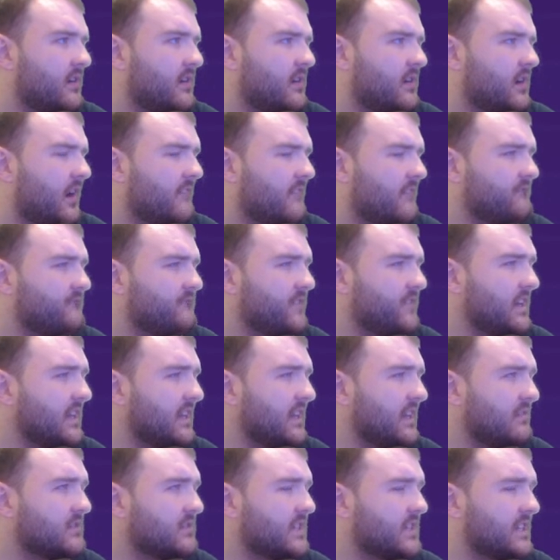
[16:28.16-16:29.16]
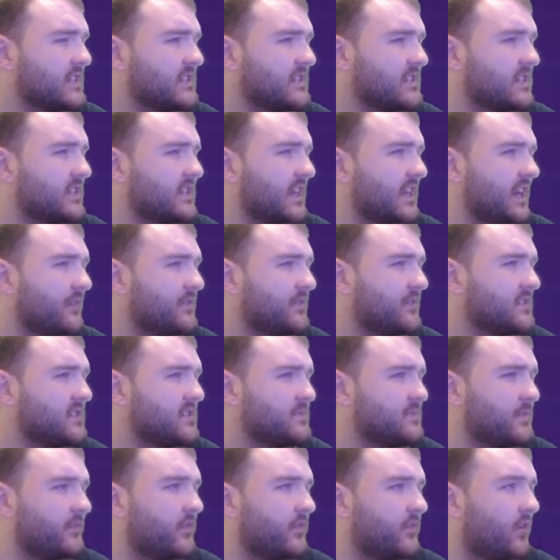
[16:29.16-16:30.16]
I think he was listed ever since
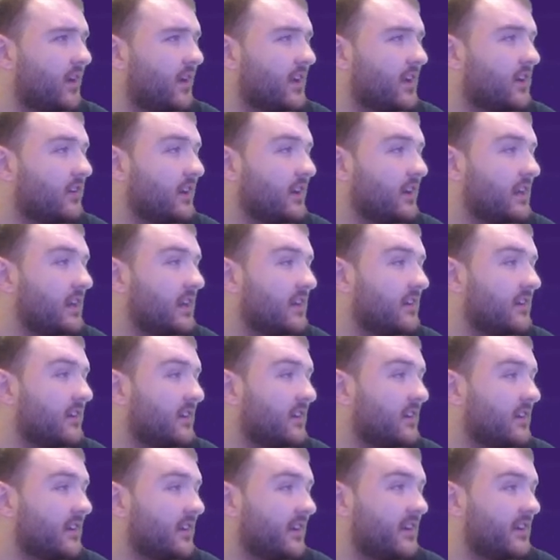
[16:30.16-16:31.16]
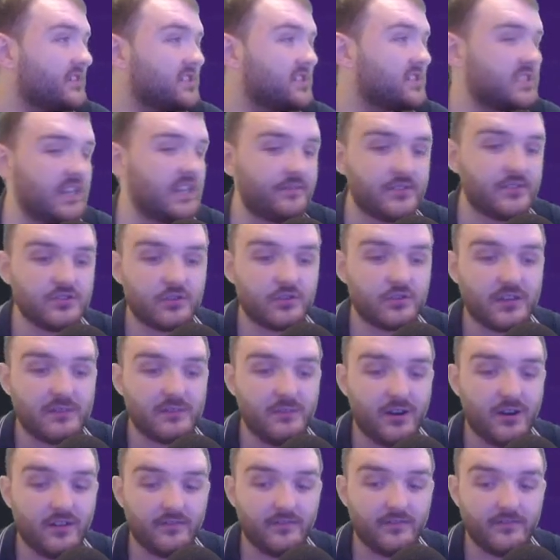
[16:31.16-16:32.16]
before I got here, and I just never took him
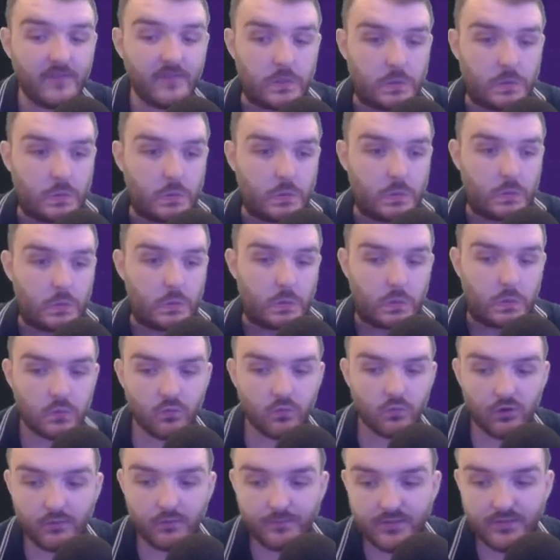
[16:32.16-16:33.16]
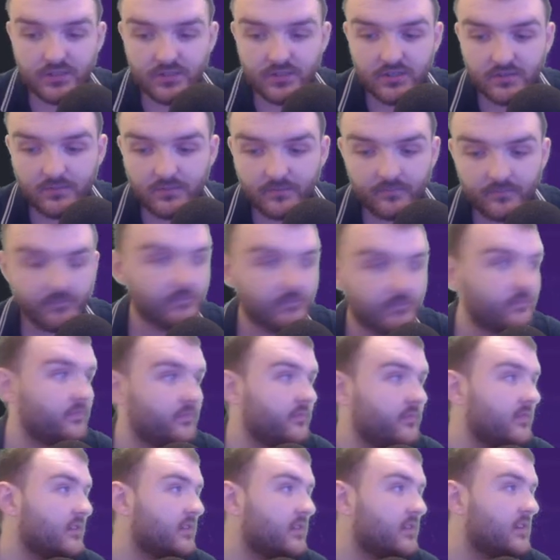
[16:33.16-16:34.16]
off. Whoops.
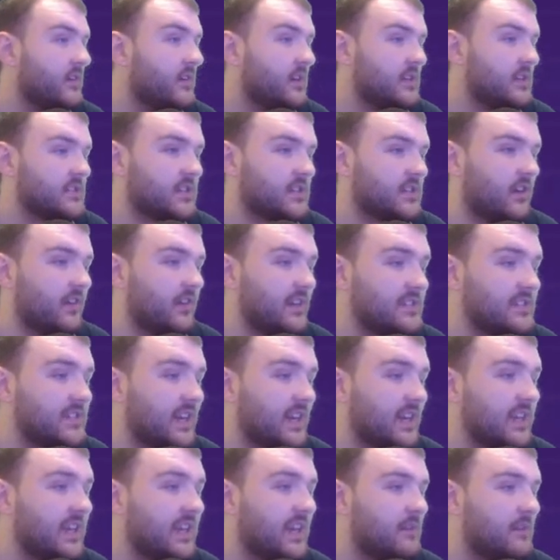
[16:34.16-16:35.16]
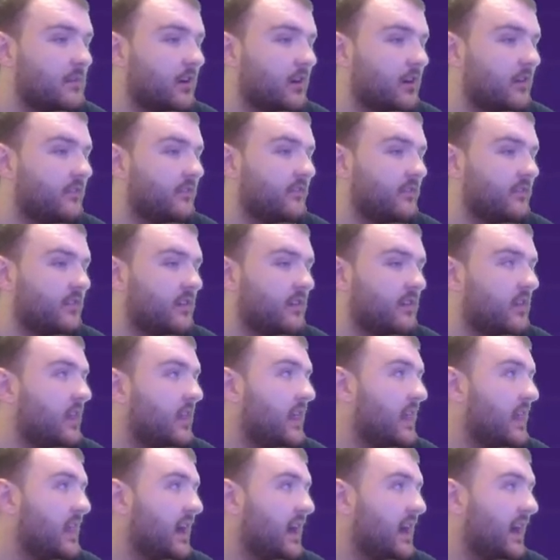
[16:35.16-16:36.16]
So let's take him off,
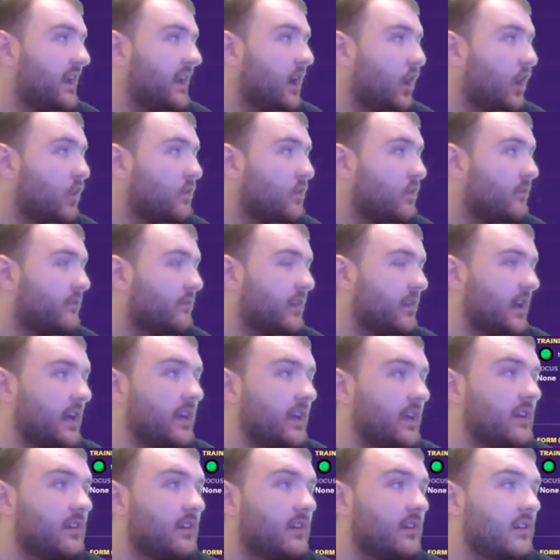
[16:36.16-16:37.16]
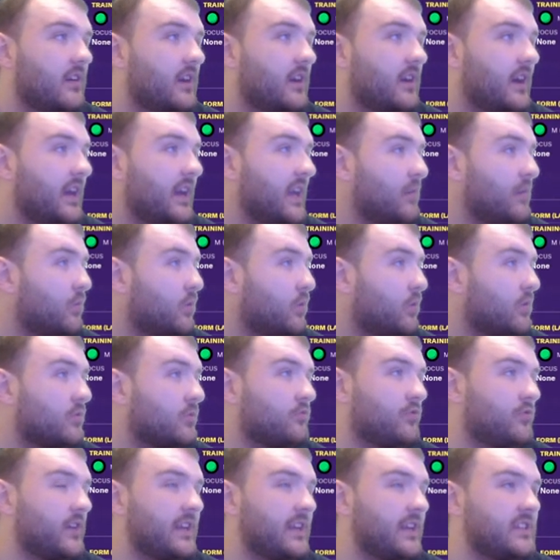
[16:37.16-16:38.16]
and hopefully he will
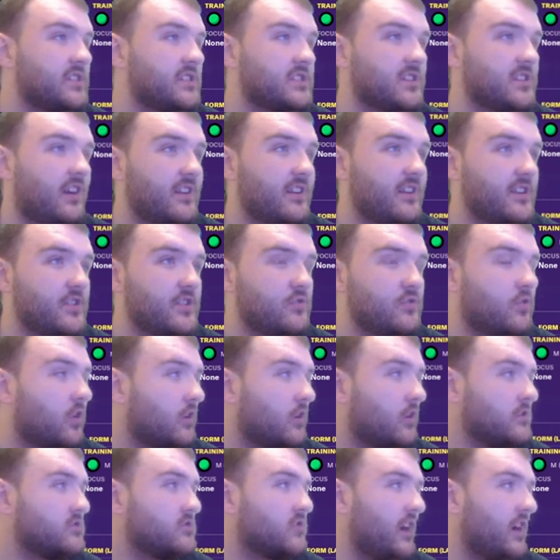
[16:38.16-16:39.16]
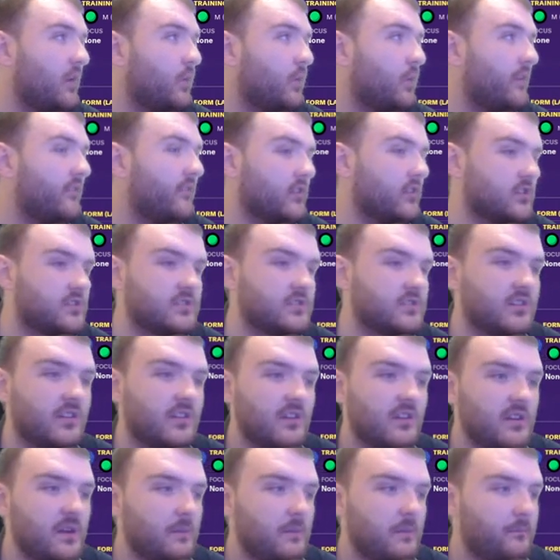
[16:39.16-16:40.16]
agree to sign a new contract with us,
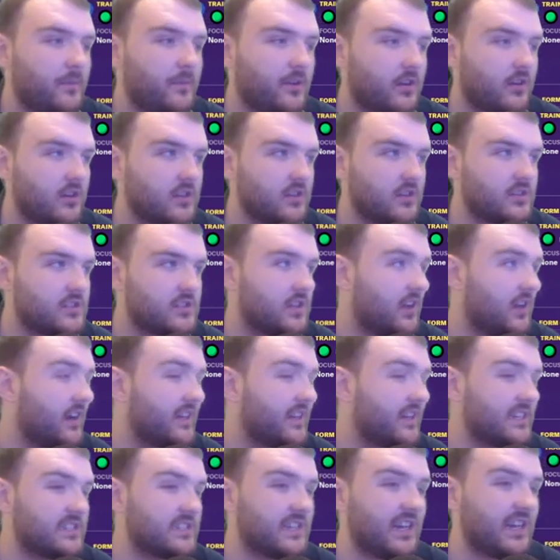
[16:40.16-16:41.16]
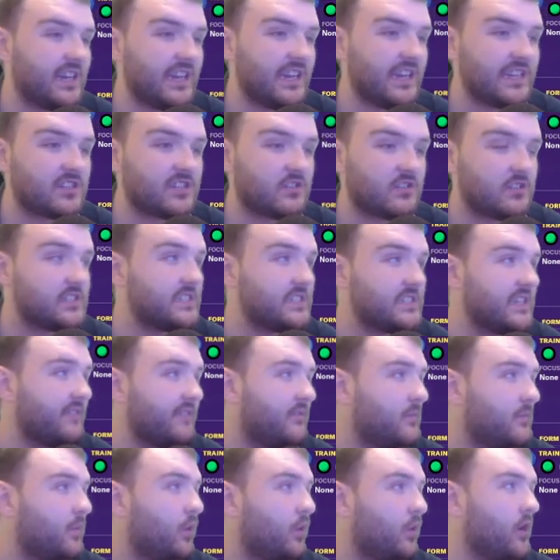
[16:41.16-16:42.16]
because like I say, he's got a
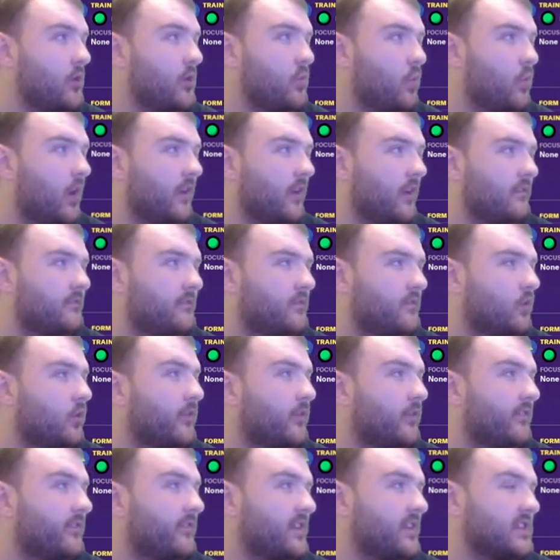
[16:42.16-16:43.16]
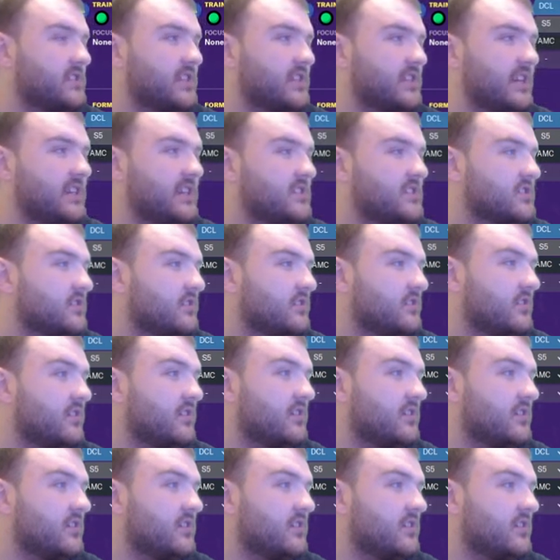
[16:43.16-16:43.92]
7.14 for the season.